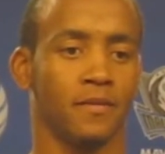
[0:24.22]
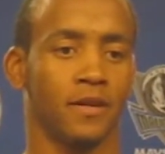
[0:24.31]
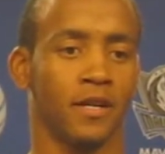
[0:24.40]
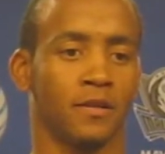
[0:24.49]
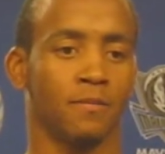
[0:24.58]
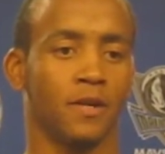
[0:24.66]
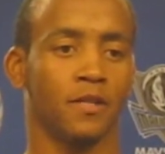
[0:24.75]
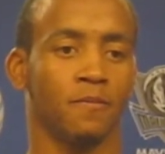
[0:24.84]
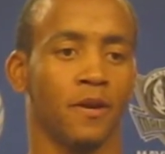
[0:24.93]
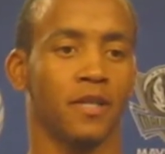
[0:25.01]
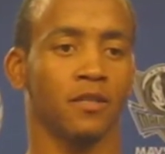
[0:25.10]
as
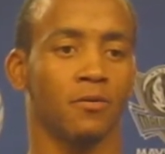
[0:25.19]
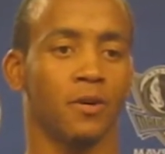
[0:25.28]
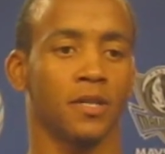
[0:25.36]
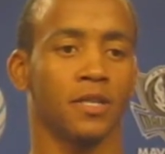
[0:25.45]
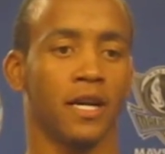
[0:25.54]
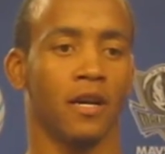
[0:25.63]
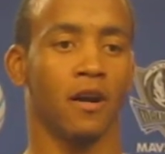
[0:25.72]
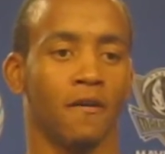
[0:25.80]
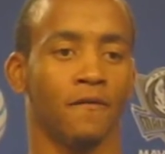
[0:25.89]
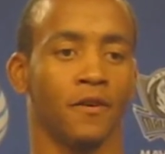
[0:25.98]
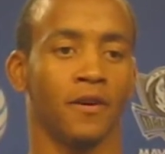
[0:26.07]
much pressure we'll take
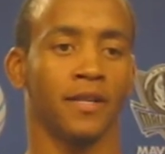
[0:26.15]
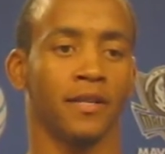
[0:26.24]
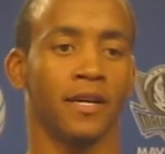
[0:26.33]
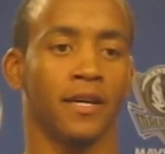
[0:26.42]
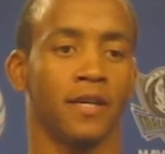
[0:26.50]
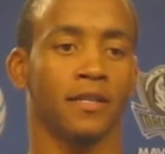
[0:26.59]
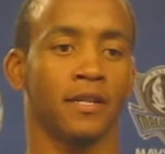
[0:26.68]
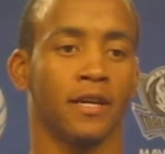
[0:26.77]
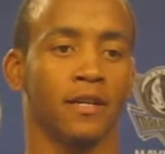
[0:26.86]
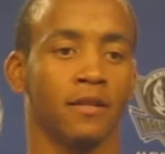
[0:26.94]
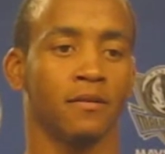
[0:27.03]
off Dirk, I think he'll
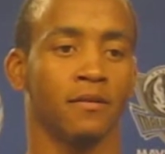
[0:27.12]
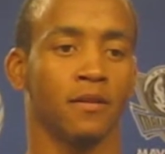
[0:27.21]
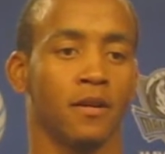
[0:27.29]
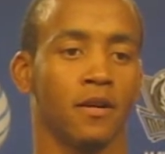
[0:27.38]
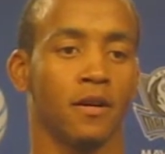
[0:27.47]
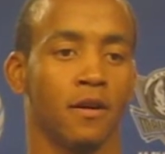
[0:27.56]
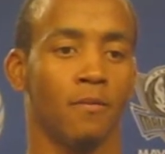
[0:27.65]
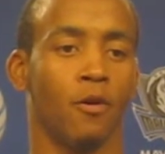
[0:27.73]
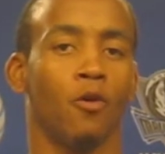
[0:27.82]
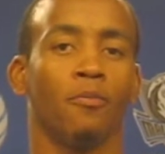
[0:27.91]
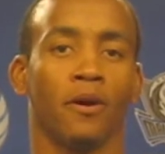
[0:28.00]
take
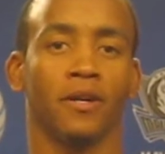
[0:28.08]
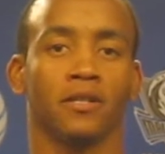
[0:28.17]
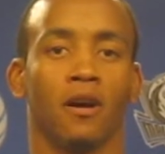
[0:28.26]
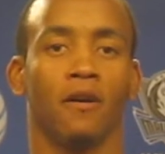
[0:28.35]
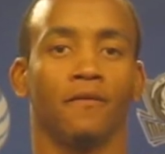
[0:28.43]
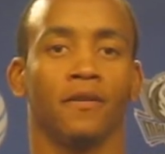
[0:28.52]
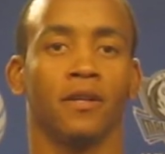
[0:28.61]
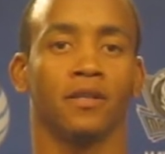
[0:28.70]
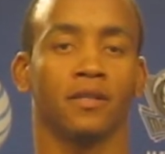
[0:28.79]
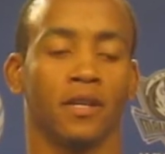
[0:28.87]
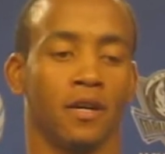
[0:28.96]
more pressure off
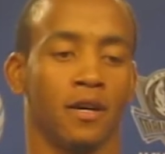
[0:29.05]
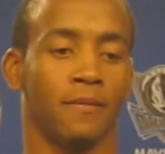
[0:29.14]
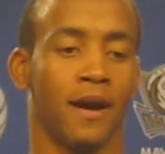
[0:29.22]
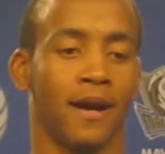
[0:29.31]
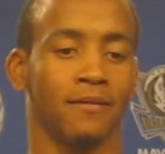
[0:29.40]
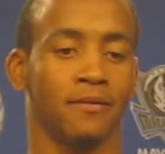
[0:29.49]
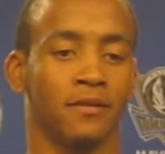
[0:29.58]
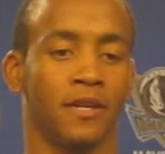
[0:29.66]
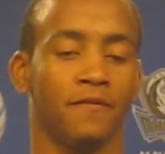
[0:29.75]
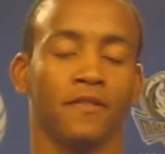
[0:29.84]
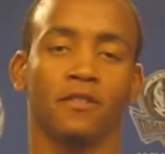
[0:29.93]
us. How
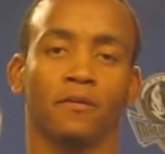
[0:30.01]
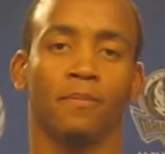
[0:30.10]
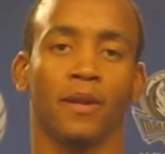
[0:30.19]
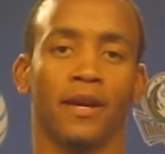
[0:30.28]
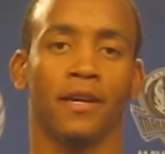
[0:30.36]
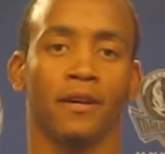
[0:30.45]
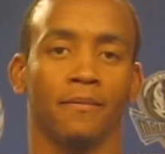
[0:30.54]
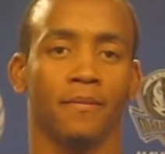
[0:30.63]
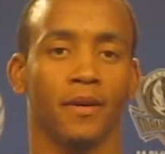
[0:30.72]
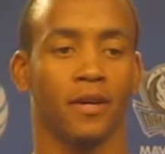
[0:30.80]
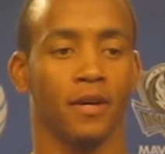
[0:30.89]
defensive play him,
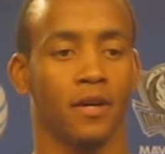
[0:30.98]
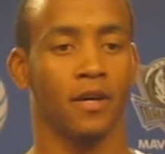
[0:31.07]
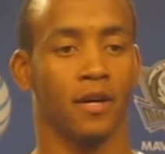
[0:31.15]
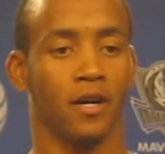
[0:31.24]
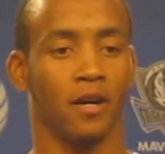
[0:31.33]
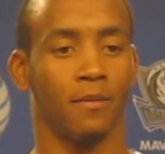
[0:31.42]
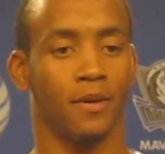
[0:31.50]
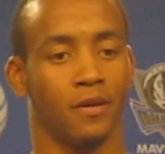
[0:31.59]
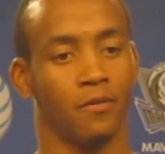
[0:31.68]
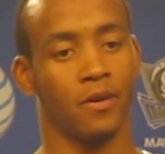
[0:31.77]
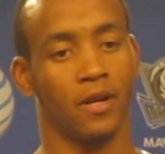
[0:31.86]
it'll
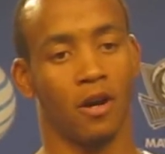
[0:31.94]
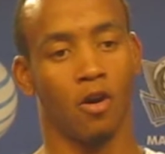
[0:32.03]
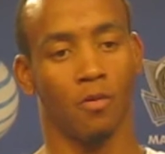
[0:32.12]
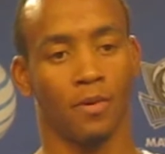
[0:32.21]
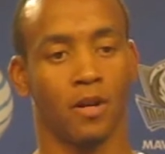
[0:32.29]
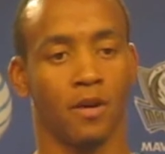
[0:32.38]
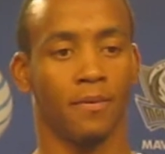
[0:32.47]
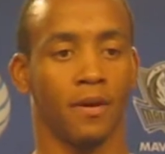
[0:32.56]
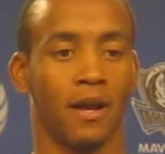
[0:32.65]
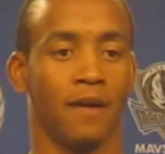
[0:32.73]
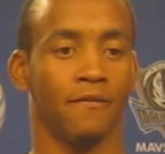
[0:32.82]
really open up a
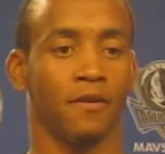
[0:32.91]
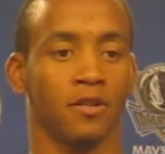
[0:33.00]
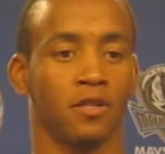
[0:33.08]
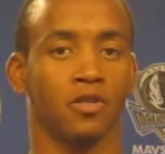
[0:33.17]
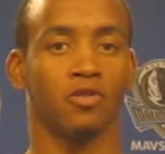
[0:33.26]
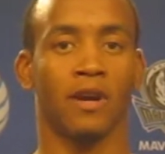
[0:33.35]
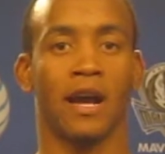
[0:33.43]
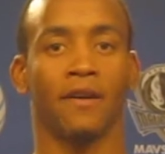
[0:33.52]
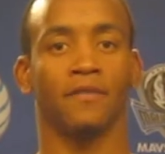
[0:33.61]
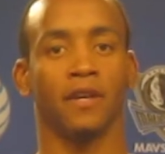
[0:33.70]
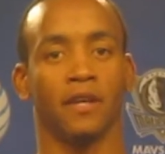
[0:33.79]
lot for us to
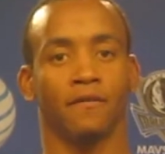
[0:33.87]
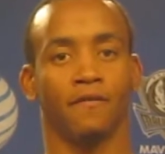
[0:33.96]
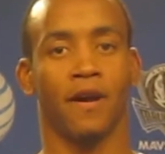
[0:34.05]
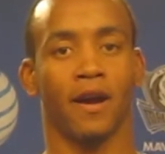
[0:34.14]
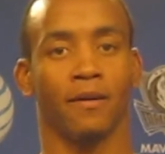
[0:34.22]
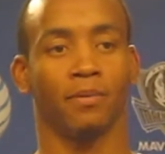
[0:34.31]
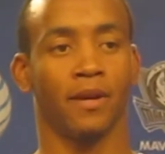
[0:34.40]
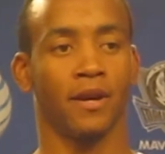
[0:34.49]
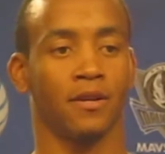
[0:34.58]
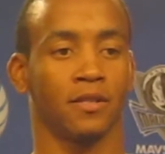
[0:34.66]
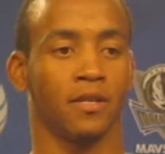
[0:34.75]
drive, kick, find
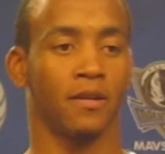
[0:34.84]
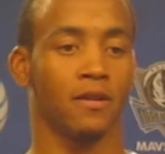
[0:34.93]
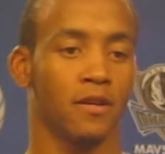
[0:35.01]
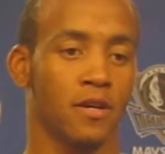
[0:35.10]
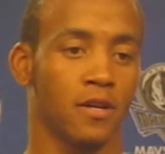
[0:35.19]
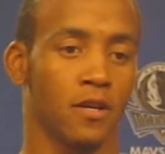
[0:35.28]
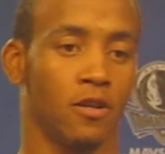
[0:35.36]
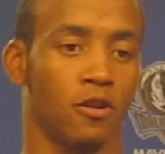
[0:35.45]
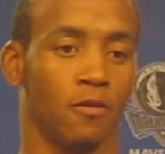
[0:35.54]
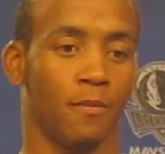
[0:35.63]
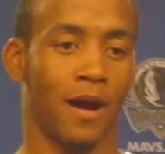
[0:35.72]
players, and
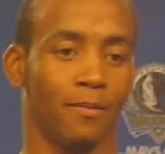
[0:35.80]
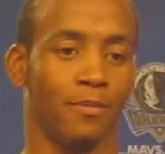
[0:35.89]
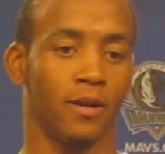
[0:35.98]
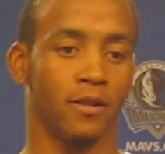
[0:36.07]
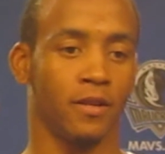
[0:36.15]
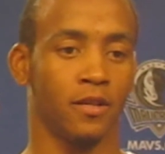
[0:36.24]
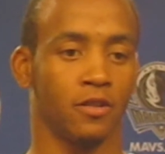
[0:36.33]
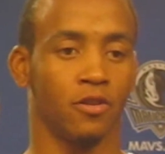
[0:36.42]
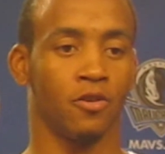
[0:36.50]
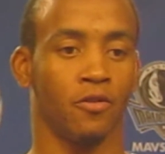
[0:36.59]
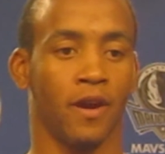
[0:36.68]
you know my ability to
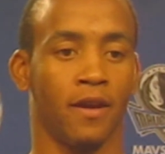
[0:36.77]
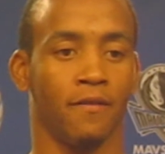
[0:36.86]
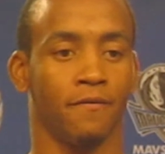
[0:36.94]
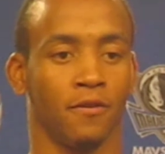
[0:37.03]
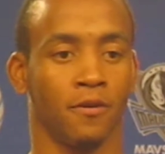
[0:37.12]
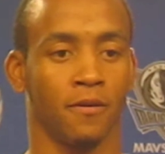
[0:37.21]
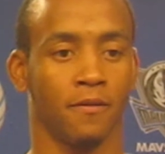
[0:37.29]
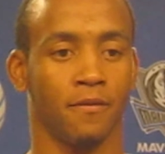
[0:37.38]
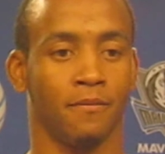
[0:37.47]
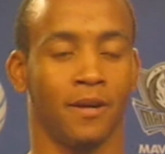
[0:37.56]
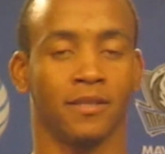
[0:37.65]
create for
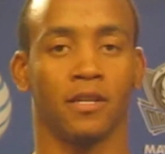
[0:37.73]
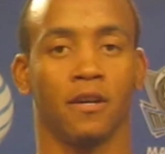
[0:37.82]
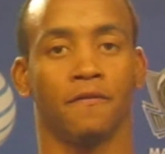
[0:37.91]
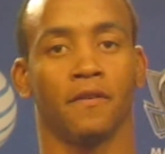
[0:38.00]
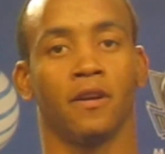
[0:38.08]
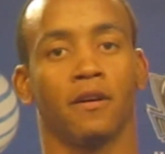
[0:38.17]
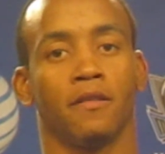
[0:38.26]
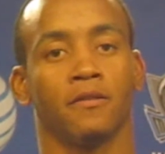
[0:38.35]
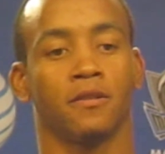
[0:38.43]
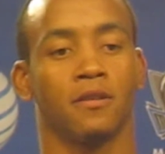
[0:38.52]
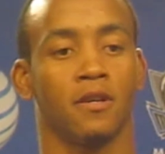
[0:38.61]
myself and
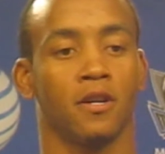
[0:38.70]
others.